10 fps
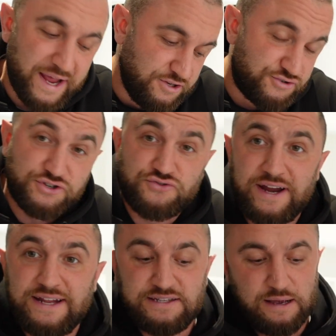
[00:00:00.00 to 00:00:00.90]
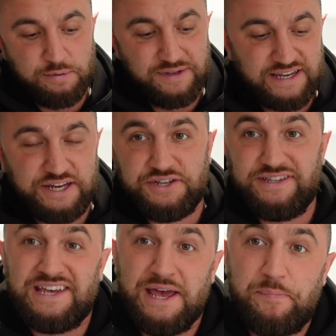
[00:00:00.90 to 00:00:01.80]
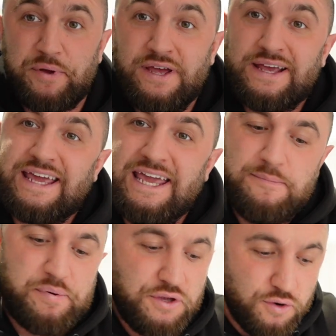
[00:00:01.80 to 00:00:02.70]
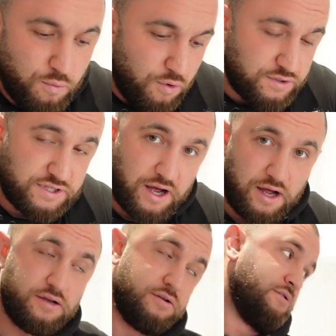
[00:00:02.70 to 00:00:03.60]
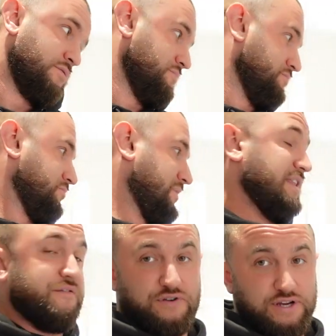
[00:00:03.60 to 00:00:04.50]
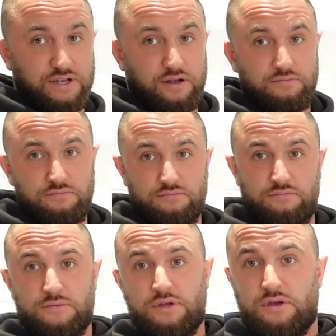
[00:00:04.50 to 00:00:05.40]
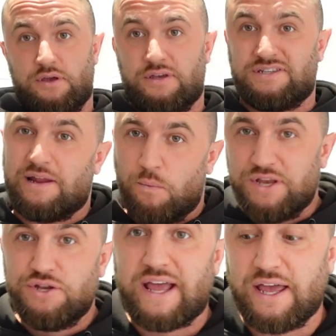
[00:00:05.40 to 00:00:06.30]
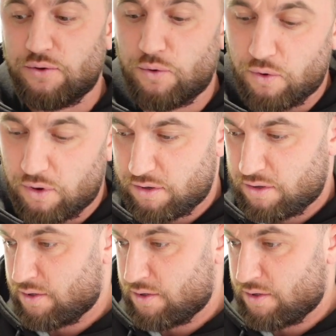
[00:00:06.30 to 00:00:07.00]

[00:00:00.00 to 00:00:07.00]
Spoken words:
intra-training supplementation tip, keep your water in the freezer so that when you get your